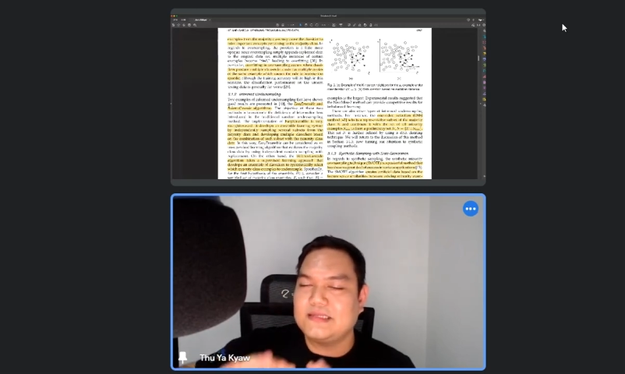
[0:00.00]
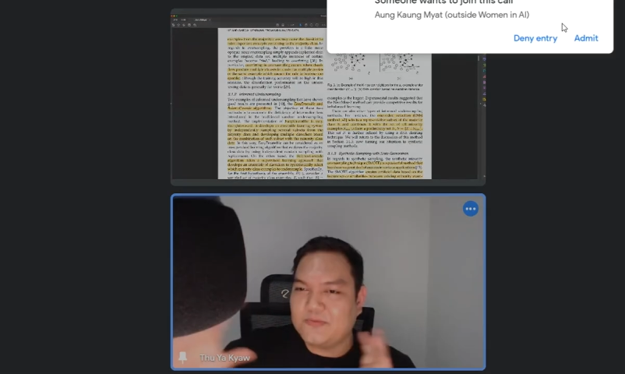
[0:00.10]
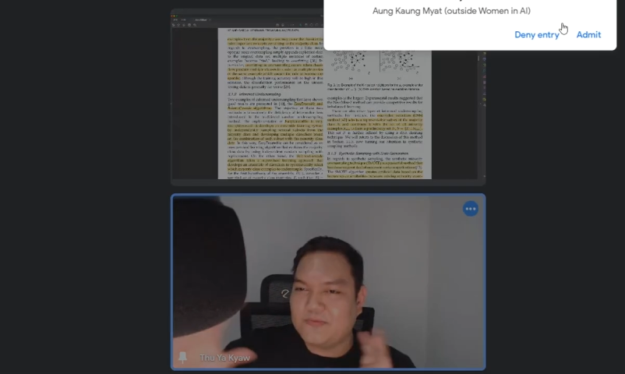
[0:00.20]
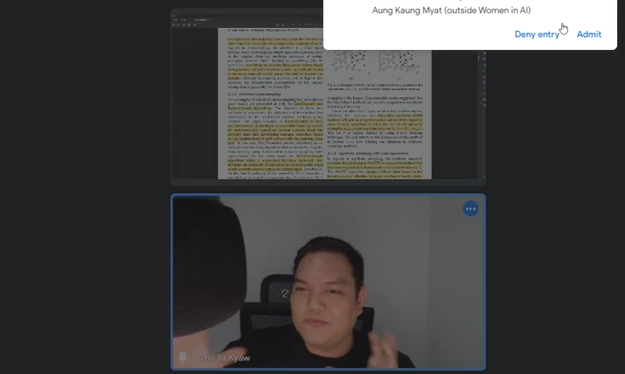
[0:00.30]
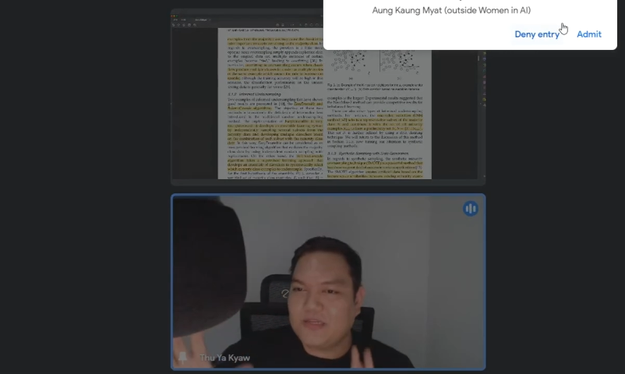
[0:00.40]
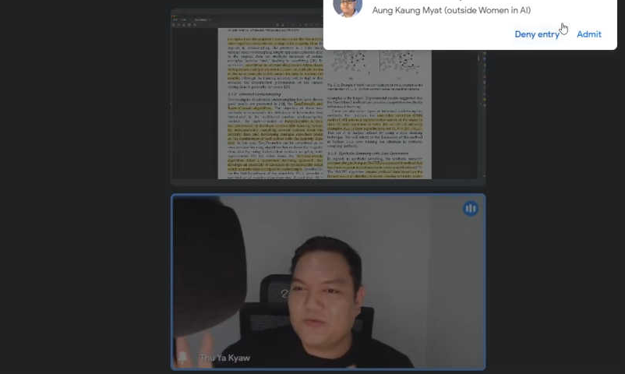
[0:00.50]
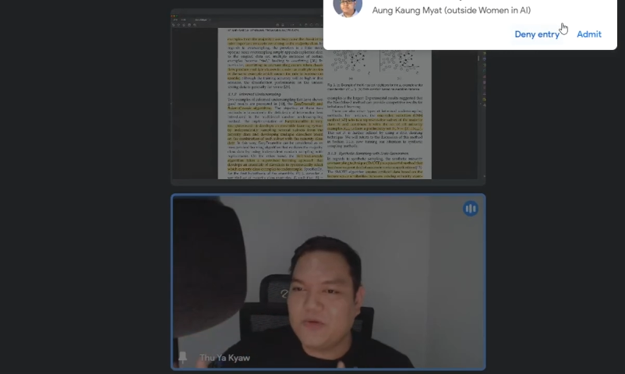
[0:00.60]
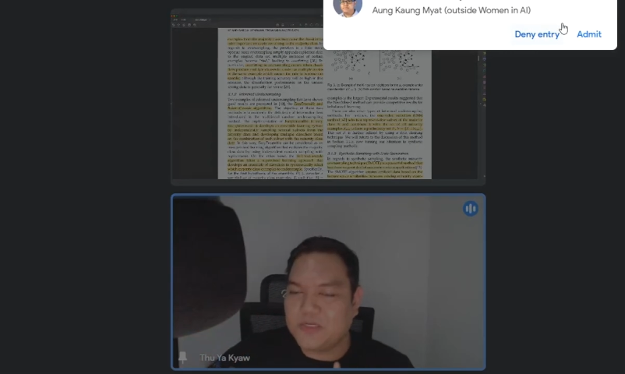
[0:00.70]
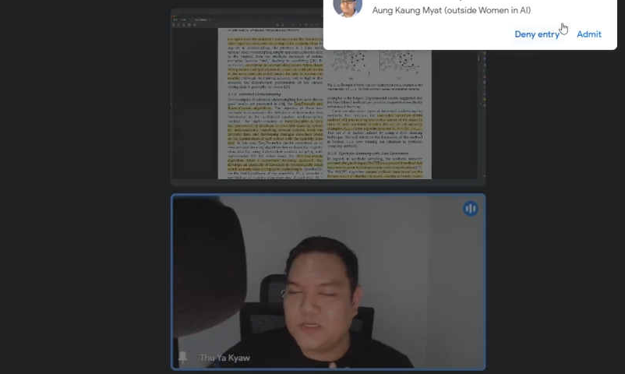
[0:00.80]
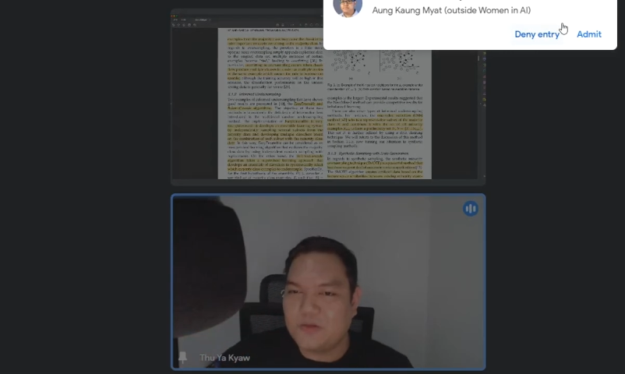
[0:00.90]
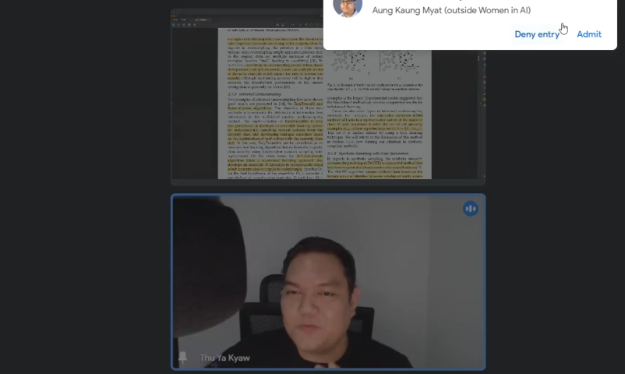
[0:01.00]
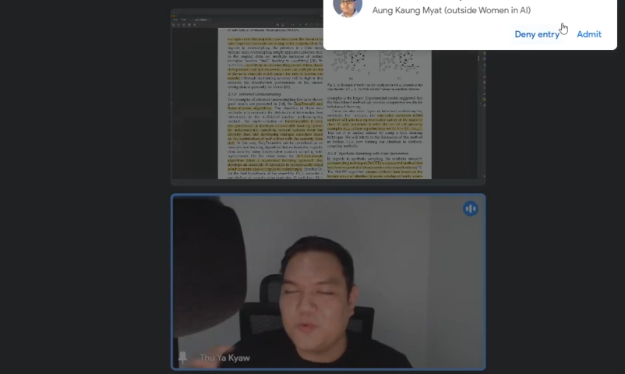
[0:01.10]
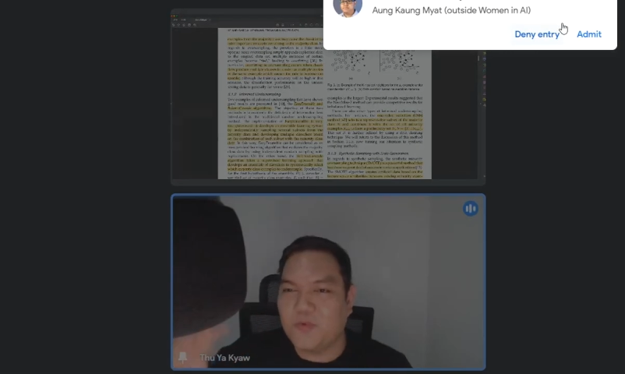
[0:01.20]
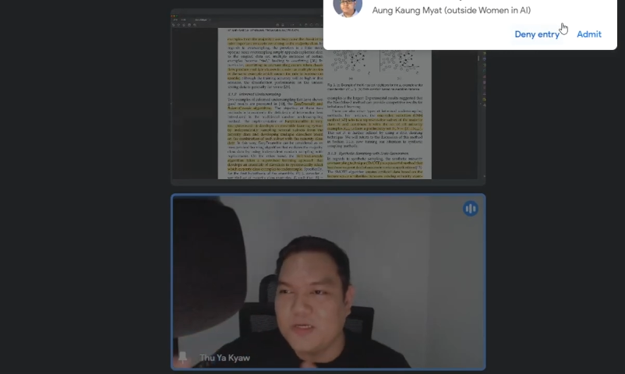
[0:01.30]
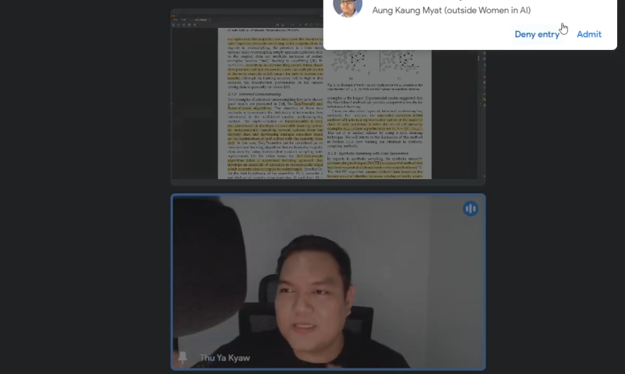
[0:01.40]
within the region, you put
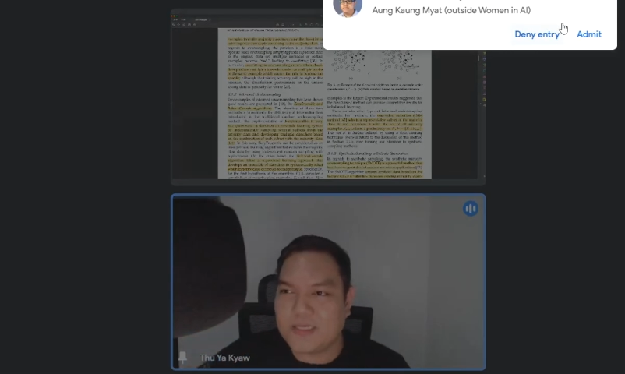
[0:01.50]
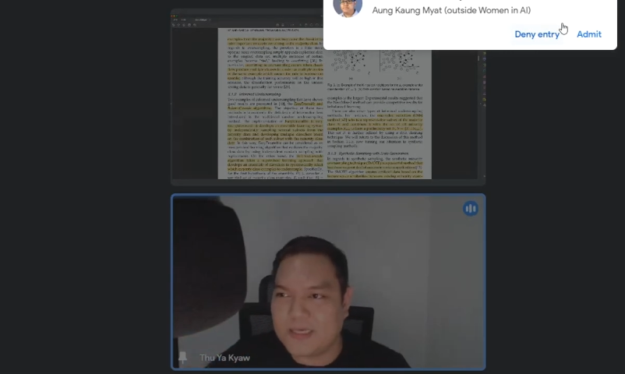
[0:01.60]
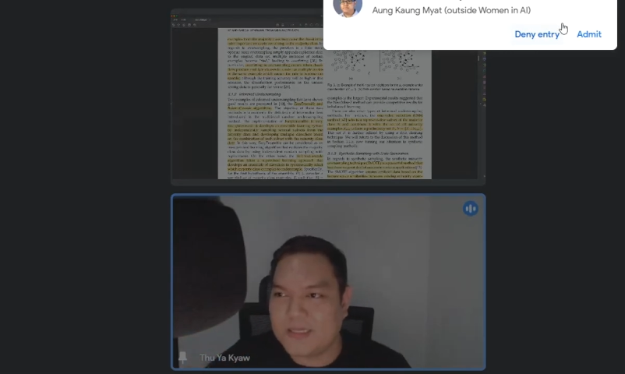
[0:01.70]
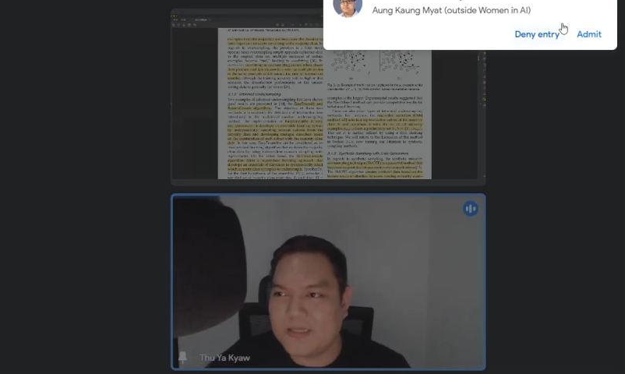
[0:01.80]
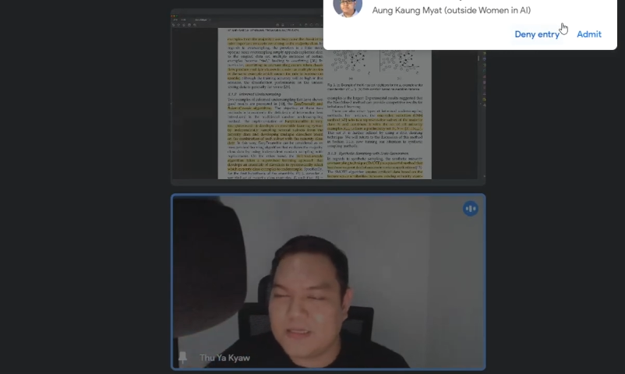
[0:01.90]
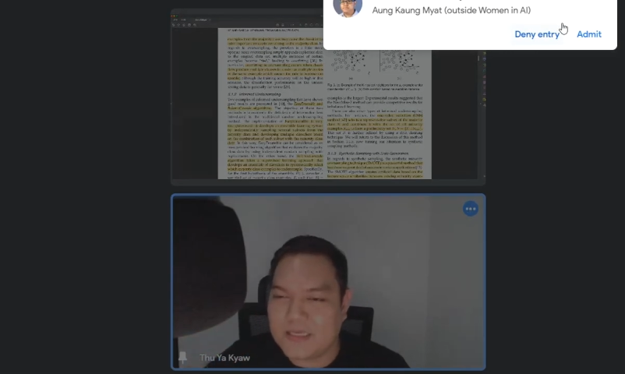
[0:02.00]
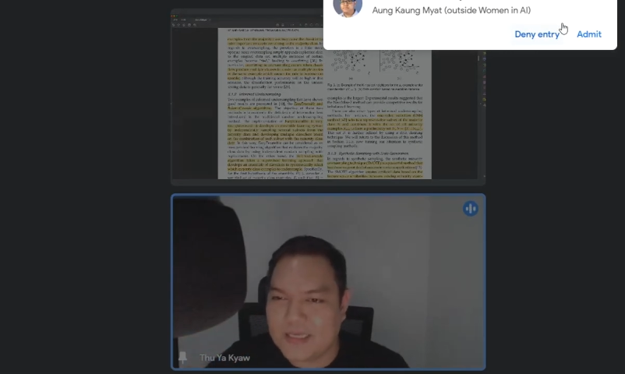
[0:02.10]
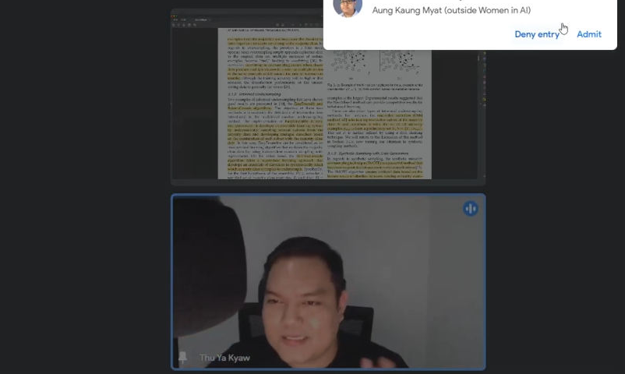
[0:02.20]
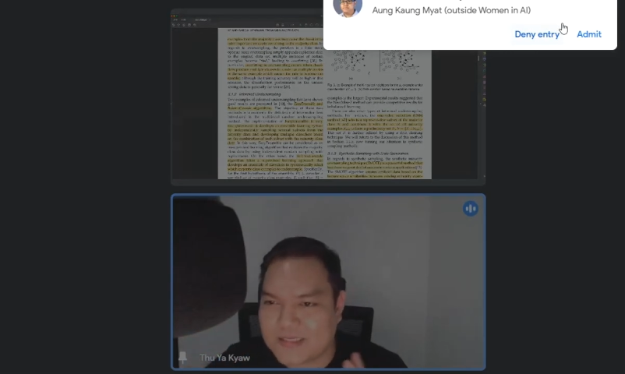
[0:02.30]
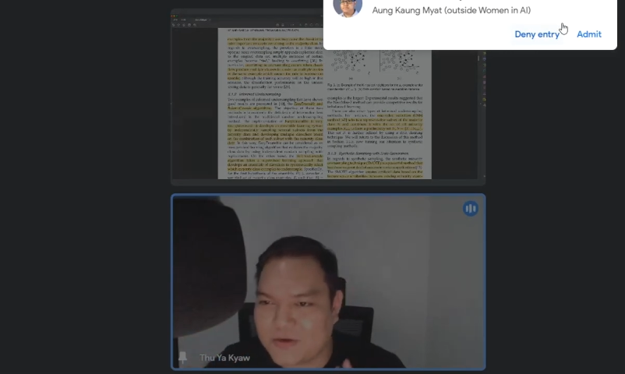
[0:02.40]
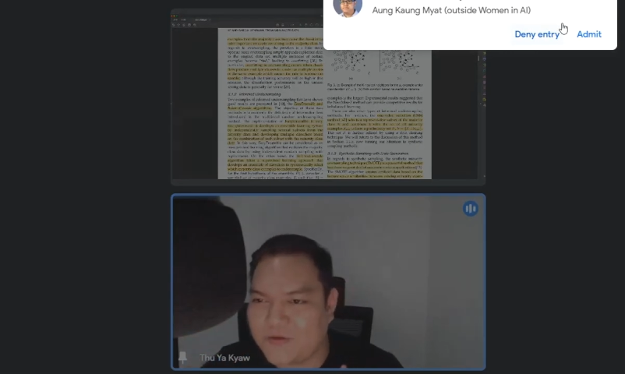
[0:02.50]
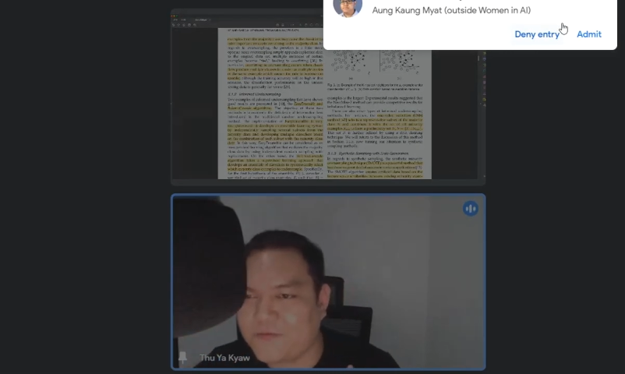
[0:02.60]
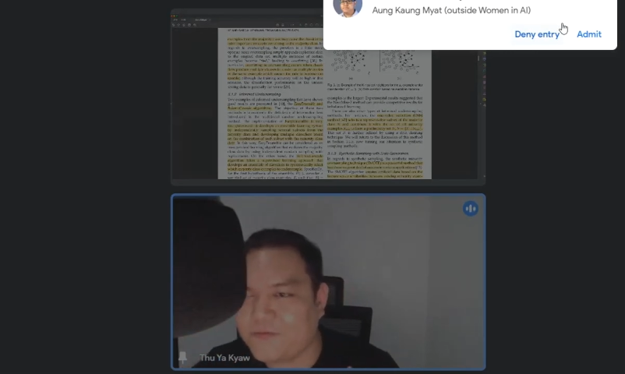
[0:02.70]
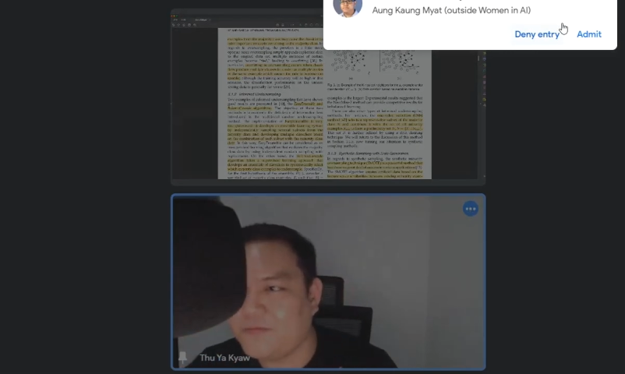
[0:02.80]
more data in, it sort of